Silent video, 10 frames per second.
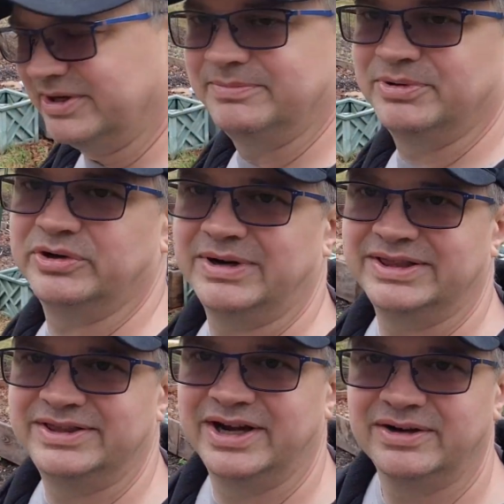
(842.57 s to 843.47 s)
going to build it
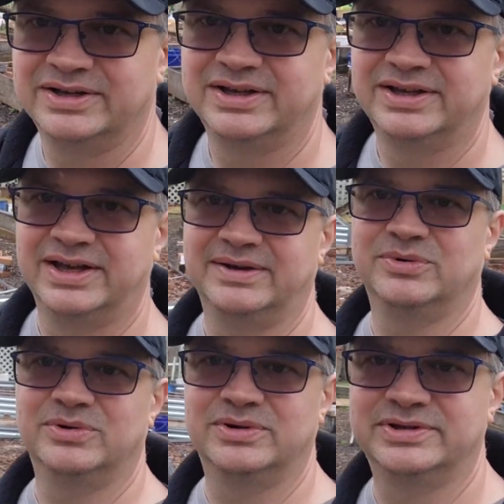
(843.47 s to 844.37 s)
right there, and
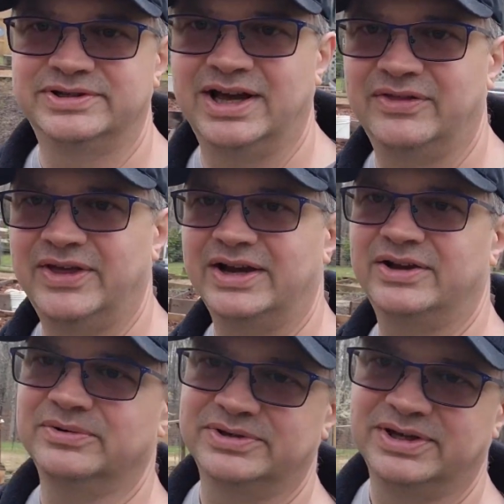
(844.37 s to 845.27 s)
we'll see how that
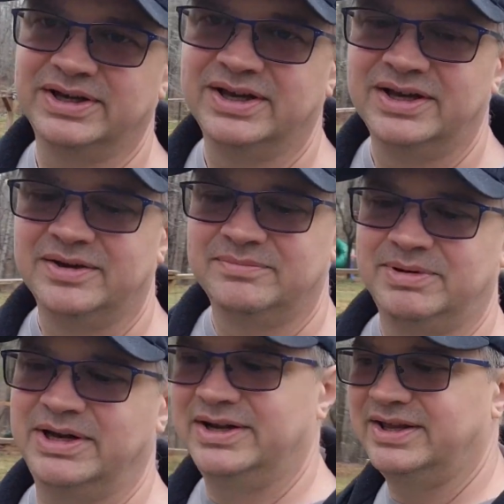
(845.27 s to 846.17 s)
goes.
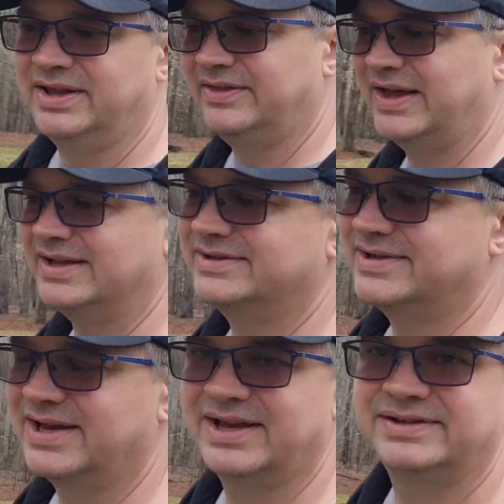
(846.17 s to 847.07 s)
But
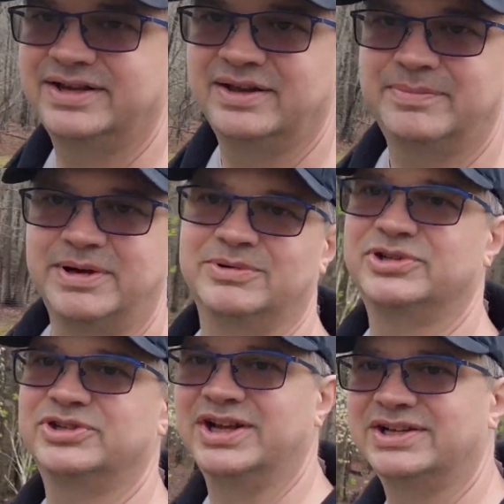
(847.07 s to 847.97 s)
that's tip number
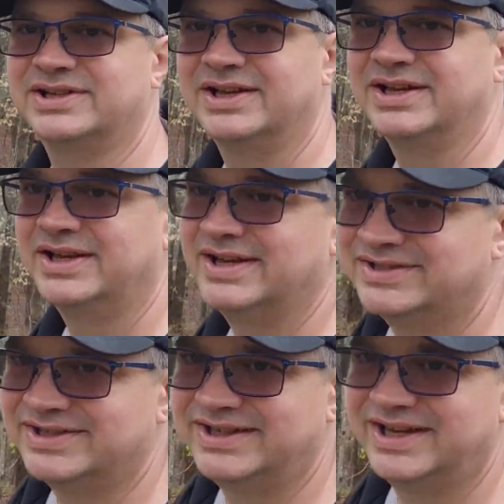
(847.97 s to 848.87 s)
6,
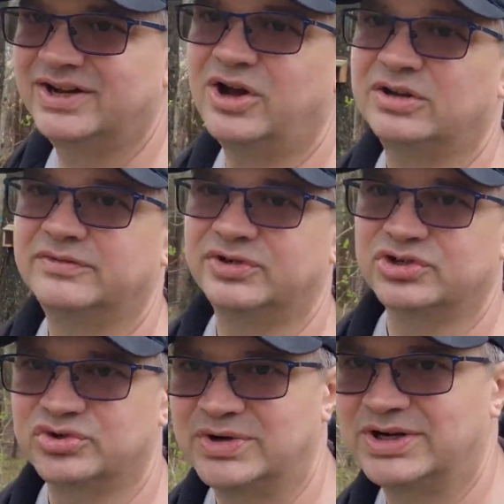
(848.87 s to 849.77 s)
is to get all of your
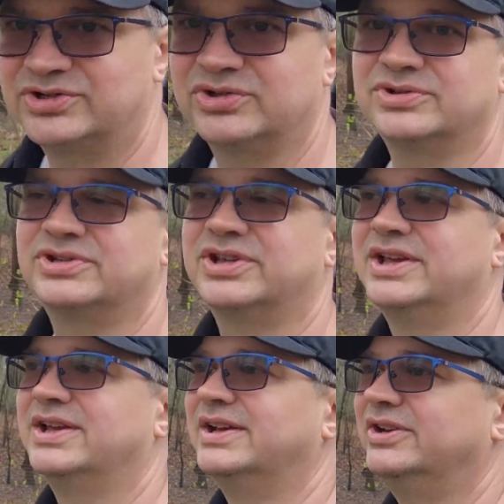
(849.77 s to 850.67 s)
structures,
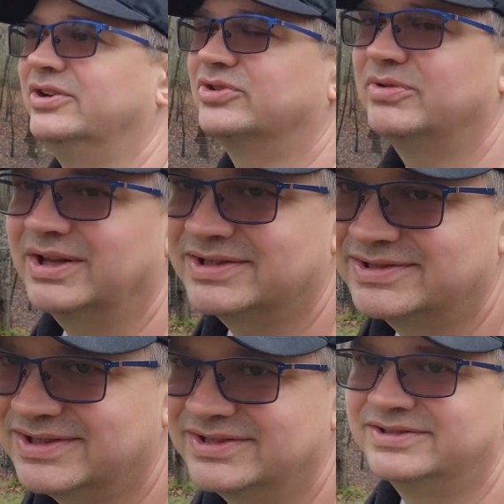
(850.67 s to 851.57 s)
your
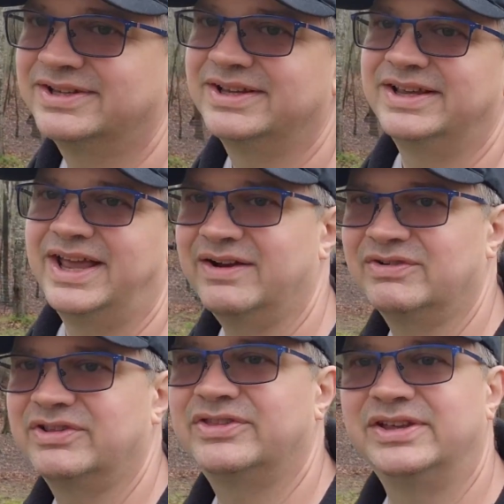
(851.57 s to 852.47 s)
trellises,
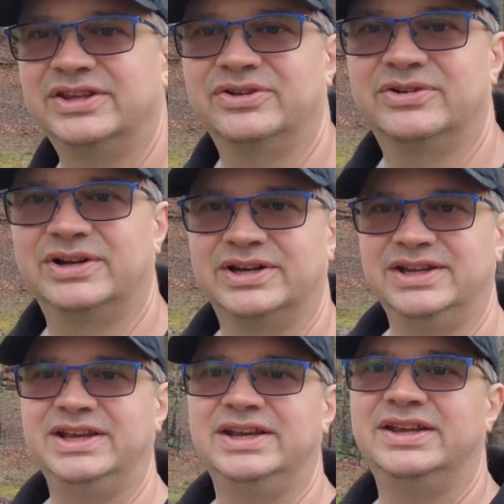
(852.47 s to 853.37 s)
everything that you're going to
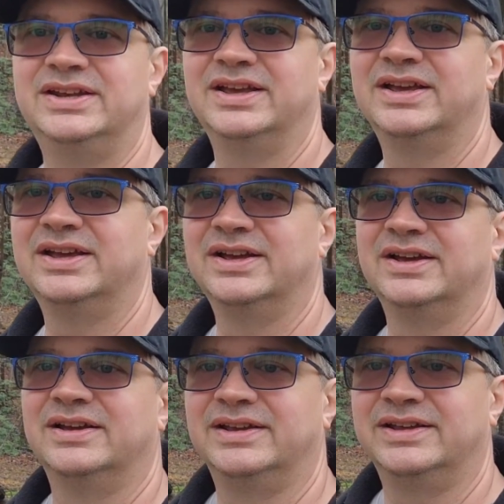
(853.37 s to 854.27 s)
need,
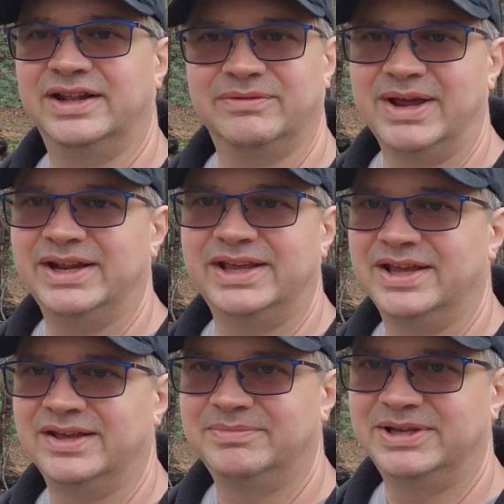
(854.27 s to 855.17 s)
get it
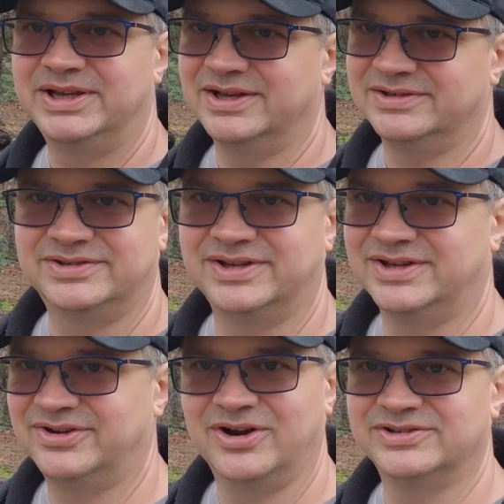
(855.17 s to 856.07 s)
ready, because
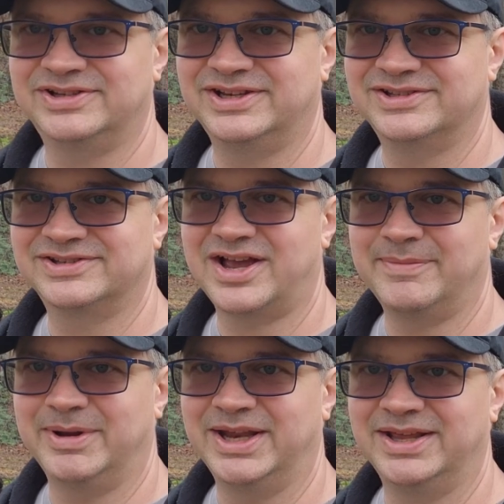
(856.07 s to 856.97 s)
garden season's
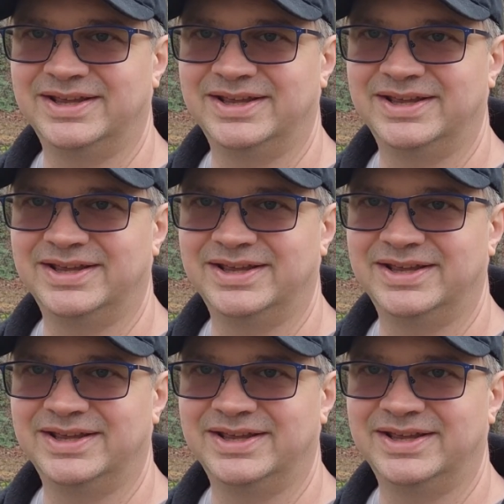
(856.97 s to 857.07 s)
coming.